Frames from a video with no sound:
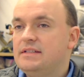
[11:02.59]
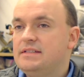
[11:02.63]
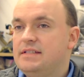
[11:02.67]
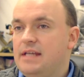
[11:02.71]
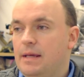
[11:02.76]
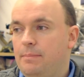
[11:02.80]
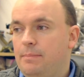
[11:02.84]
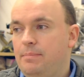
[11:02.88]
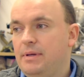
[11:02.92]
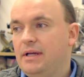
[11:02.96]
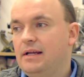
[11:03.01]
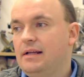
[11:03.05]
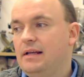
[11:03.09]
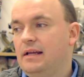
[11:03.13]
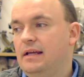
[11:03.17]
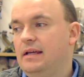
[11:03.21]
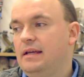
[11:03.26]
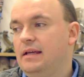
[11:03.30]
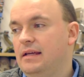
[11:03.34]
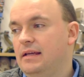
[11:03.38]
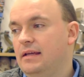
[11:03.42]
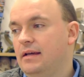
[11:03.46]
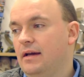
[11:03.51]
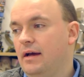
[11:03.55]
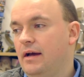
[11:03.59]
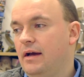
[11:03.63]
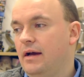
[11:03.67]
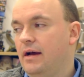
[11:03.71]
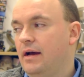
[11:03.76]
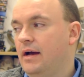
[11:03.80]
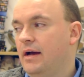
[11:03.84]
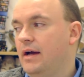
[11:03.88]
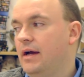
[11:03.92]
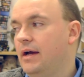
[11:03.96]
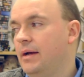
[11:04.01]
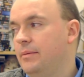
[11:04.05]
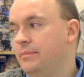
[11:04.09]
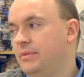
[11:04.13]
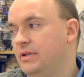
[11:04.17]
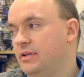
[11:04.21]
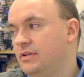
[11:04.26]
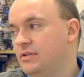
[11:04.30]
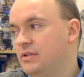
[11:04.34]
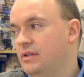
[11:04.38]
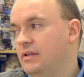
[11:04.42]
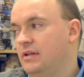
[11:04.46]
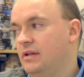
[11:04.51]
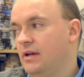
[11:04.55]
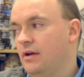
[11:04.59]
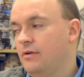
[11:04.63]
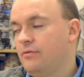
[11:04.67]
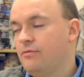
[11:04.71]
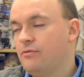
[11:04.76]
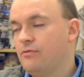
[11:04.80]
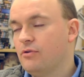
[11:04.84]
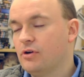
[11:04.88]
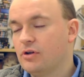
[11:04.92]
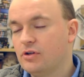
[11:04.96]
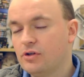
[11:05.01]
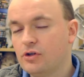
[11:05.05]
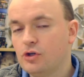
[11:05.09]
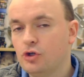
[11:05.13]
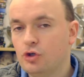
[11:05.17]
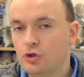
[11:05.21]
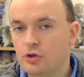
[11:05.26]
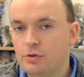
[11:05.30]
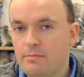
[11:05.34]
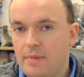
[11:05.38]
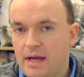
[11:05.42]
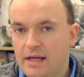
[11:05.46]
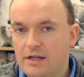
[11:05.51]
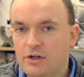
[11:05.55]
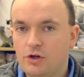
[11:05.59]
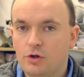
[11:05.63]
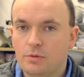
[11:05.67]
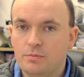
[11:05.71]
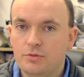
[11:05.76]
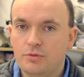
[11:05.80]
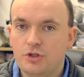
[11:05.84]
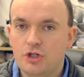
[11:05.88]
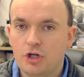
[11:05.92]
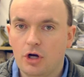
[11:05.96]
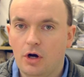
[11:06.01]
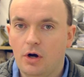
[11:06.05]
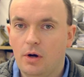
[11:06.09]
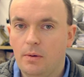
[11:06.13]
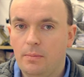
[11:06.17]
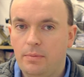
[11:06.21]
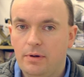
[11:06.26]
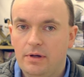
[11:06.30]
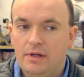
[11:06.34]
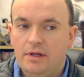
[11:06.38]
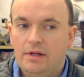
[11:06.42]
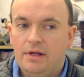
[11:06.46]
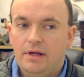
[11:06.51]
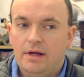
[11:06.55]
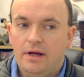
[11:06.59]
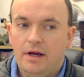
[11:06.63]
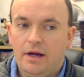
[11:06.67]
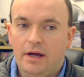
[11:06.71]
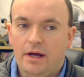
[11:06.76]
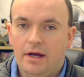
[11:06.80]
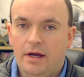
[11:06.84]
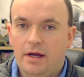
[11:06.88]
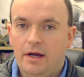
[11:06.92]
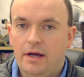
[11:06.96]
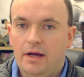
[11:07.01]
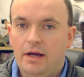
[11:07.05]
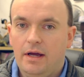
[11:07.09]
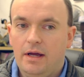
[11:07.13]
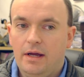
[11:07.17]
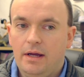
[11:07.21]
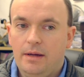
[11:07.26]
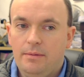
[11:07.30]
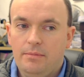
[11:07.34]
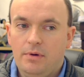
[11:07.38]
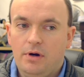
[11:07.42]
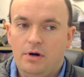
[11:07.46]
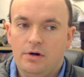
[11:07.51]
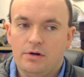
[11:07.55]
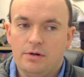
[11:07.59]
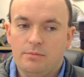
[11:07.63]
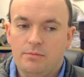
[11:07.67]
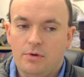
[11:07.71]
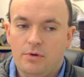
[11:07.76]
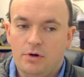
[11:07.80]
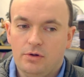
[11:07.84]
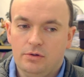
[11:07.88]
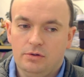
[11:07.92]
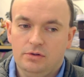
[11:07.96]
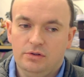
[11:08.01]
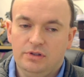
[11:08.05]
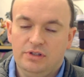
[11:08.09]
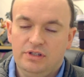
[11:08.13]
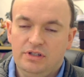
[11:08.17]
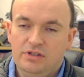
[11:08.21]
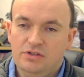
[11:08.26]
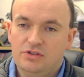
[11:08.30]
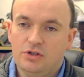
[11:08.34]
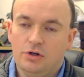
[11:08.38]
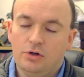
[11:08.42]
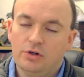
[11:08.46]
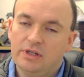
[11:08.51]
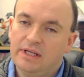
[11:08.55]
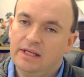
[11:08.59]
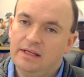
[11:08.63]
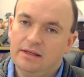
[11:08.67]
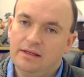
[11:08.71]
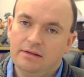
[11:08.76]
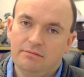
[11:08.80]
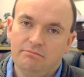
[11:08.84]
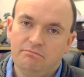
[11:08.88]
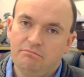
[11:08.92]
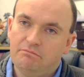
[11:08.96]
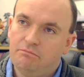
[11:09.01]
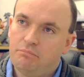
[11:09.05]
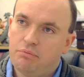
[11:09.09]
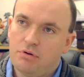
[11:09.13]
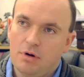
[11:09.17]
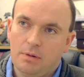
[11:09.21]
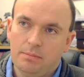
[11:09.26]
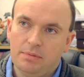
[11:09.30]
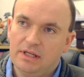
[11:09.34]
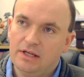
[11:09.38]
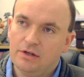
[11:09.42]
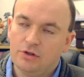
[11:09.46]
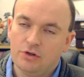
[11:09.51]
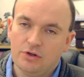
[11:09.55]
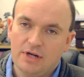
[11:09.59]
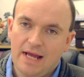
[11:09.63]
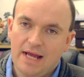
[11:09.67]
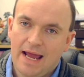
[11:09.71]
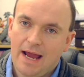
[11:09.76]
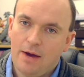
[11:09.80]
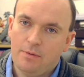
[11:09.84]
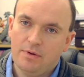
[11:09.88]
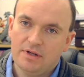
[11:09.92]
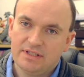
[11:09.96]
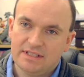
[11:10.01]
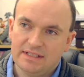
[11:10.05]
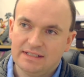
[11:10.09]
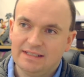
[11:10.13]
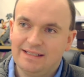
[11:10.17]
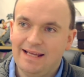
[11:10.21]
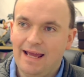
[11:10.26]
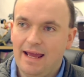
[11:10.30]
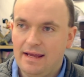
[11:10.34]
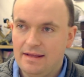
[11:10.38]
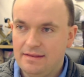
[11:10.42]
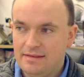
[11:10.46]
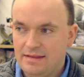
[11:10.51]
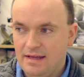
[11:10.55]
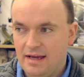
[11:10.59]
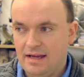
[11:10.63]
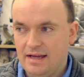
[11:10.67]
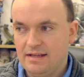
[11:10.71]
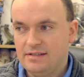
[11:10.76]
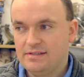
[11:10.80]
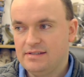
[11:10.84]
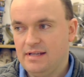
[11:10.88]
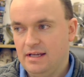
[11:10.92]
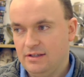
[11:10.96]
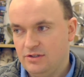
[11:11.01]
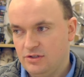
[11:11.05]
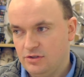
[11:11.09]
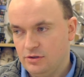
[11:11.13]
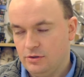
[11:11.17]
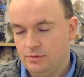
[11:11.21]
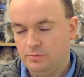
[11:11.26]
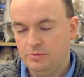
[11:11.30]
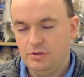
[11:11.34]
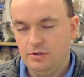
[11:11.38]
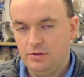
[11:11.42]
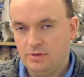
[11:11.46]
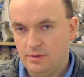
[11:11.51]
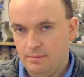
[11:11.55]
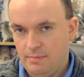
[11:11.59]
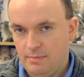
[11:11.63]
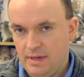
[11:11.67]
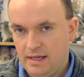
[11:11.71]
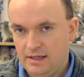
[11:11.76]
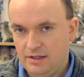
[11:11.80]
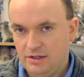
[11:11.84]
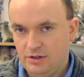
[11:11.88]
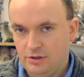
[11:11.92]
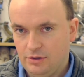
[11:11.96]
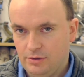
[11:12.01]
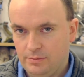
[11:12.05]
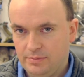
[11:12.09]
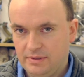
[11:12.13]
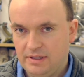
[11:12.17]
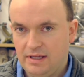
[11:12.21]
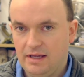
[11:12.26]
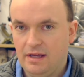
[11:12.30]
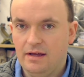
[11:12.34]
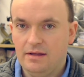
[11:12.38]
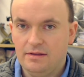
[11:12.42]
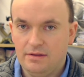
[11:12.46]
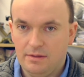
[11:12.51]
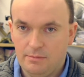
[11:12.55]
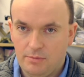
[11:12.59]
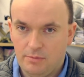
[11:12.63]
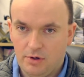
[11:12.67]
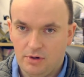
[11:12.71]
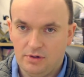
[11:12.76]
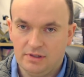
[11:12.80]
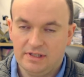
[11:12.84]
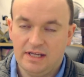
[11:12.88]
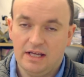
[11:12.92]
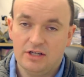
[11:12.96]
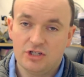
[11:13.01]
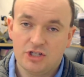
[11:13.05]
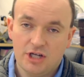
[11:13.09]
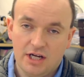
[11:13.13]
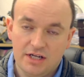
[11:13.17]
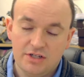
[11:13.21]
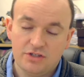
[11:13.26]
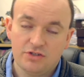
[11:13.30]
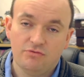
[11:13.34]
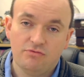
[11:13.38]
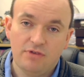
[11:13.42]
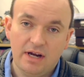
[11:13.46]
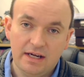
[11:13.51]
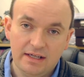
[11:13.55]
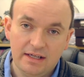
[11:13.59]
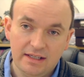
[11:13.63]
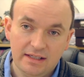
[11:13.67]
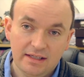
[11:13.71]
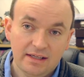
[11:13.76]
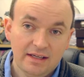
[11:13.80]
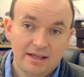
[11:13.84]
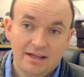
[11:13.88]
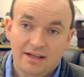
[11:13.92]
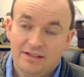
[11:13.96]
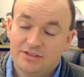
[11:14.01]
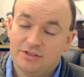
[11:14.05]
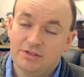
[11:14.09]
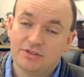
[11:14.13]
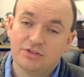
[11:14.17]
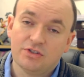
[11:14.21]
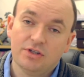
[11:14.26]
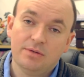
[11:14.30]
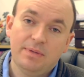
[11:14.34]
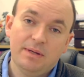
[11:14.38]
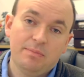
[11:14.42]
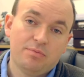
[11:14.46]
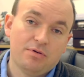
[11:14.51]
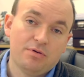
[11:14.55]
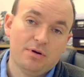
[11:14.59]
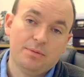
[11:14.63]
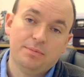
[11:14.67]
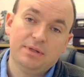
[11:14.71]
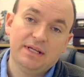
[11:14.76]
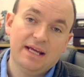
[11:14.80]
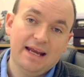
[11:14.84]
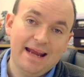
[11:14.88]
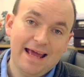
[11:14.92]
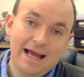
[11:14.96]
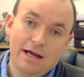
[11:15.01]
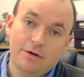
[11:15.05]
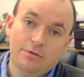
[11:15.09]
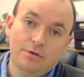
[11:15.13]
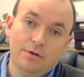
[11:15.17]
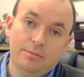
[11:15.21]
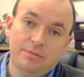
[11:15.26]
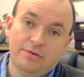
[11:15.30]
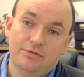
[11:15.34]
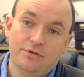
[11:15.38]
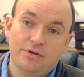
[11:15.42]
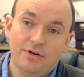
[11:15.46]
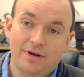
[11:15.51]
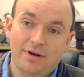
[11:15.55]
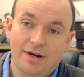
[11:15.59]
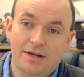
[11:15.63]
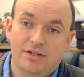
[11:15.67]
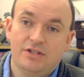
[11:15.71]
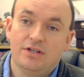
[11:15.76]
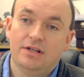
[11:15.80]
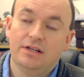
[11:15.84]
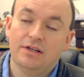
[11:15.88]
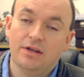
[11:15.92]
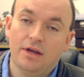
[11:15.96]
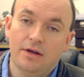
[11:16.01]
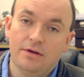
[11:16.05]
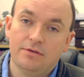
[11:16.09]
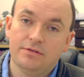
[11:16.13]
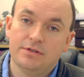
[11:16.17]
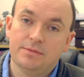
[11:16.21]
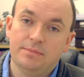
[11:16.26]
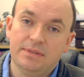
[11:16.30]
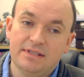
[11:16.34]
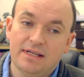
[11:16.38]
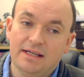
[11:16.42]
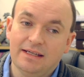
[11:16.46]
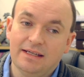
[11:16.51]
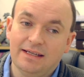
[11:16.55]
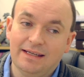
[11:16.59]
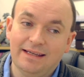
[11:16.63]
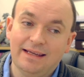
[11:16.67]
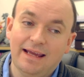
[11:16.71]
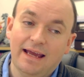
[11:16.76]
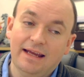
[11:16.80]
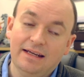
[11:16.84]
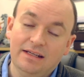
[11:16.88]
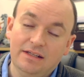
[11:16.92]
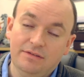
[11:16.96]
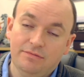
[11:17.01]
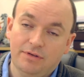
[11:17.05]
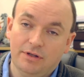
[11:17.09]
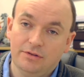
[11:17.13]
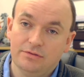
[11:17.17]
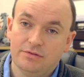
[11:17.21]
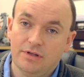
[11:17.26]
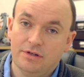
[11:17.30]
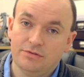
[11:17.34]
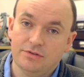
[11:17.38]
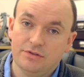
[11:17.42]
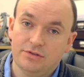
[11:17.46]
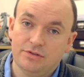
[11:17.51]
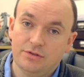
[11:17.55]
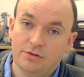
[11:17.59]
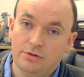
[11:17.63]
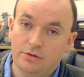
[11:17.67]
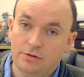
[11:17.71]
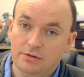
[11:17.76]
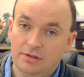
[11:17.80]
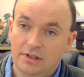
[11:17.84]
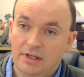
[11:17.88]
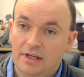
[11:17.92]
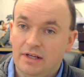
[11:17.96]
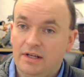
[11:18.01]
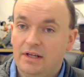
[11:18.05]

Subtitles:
Typically, for a good makeup job on a model, you're talking probably a good hour to get in there, set up, do the makeup, and the model get changed and ready. So it's going to be probably an hour before you're actually going to be taking any photos at all.